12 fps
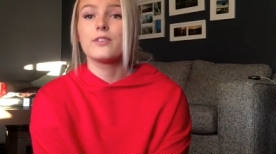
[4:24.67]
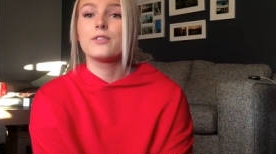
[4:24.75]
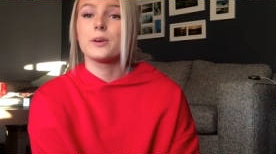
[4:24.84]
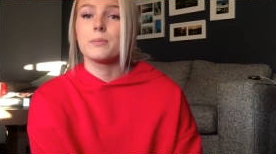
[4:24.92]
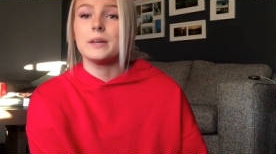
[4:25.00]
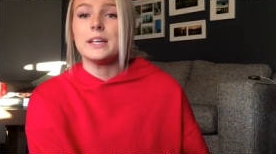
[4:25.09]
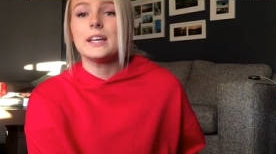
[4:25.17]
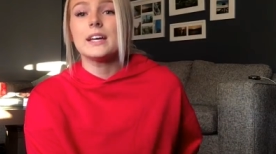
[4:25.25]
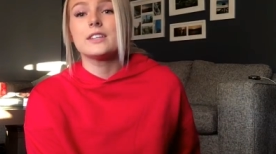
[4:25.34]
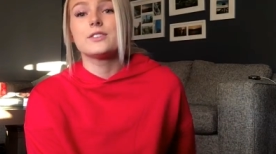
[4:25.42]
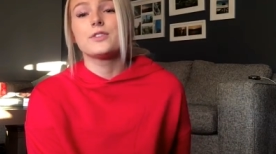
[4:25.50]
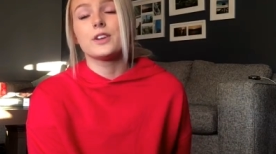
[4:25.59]
for me
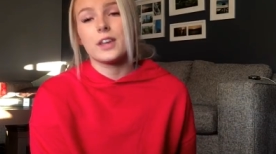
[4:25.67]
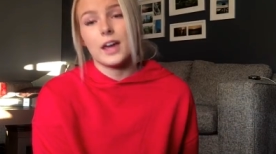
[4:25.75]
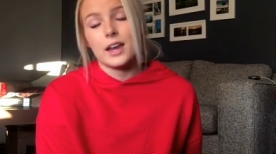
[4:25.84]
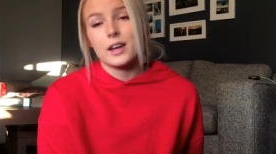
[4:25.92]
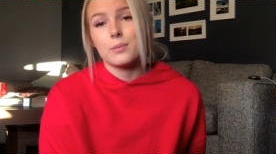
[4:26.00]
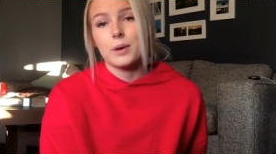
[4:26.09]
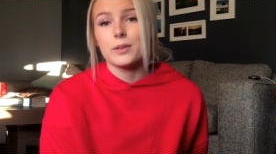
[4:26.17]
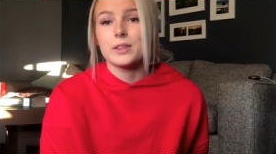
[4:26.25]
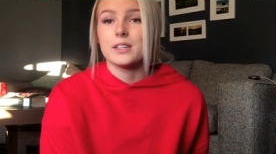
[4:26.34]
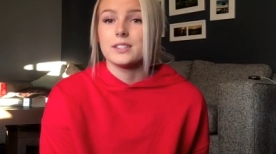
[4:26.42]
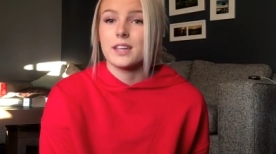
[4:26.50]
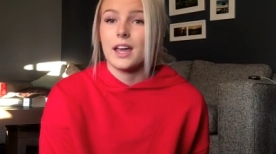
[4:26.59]
is forget about the
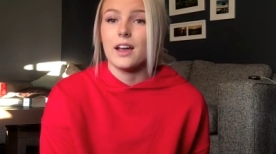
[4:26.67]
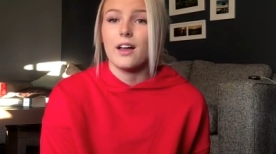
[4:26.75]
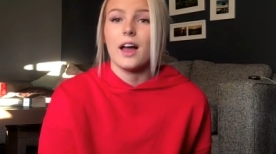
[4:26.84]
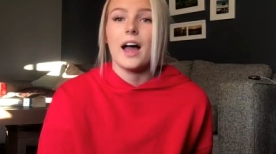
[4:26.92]
scale.